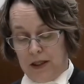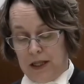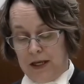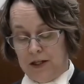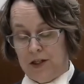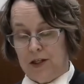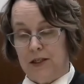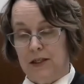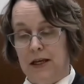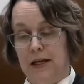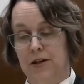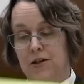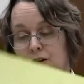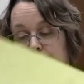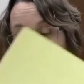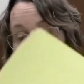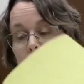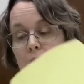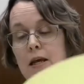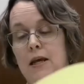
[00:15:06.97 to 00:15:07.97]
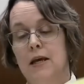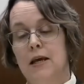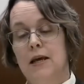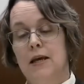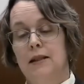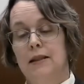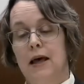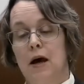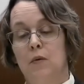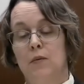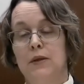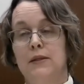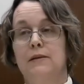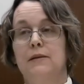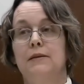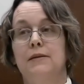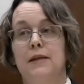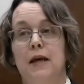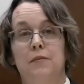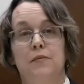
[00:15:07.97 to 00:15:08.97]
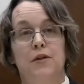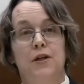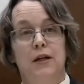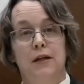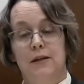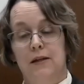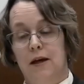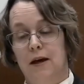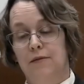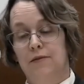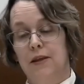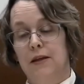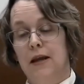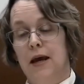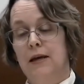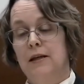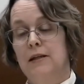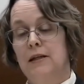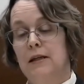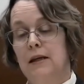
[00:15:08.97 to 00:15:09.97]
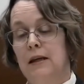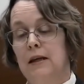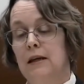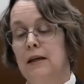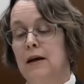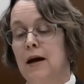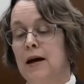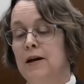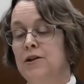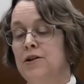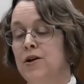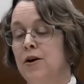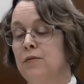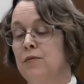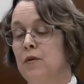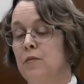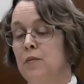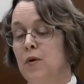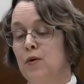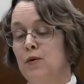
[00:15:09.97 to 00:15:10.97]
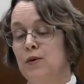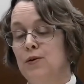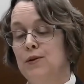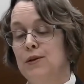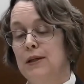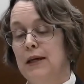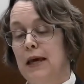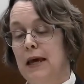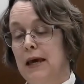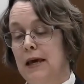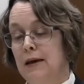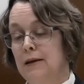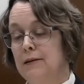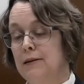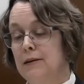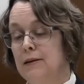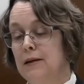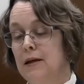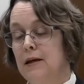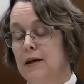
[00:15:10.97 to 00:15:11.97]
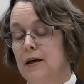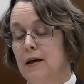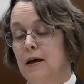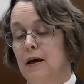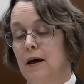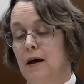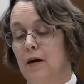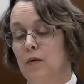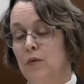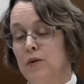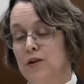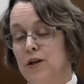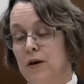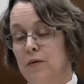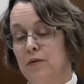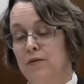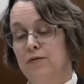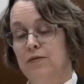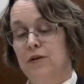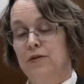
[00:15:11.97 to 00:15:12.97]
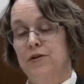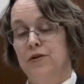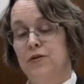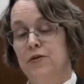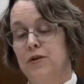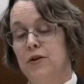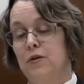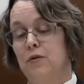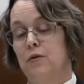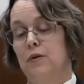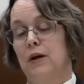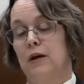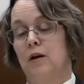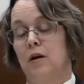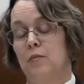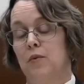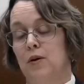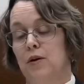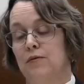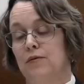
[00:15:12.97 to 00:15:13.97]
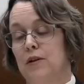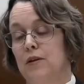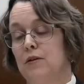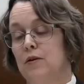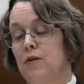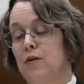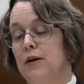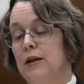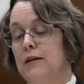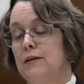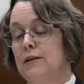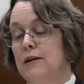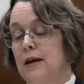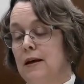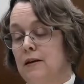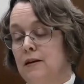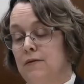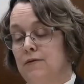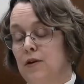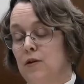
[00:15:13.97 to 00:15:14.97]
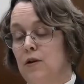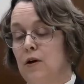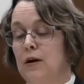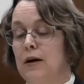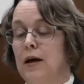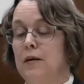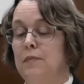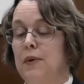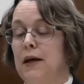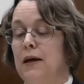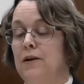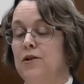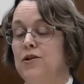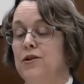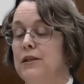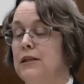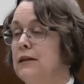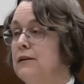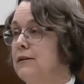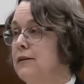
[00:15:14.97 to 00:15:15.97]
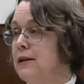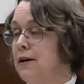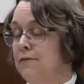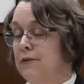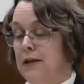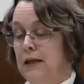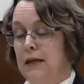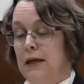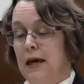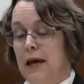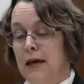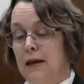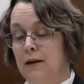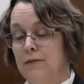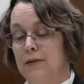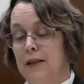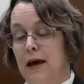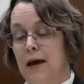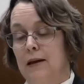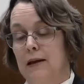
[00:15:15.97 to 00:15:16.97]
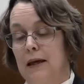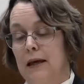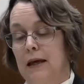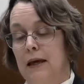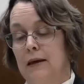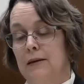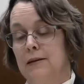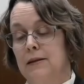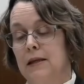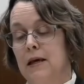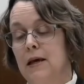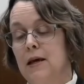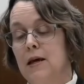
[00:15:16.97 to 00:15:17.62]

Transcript: legislation that was the subject of the 1989 General Motors case, which I referred you to in our Book of Authorities. And if you look at page 678 of that case,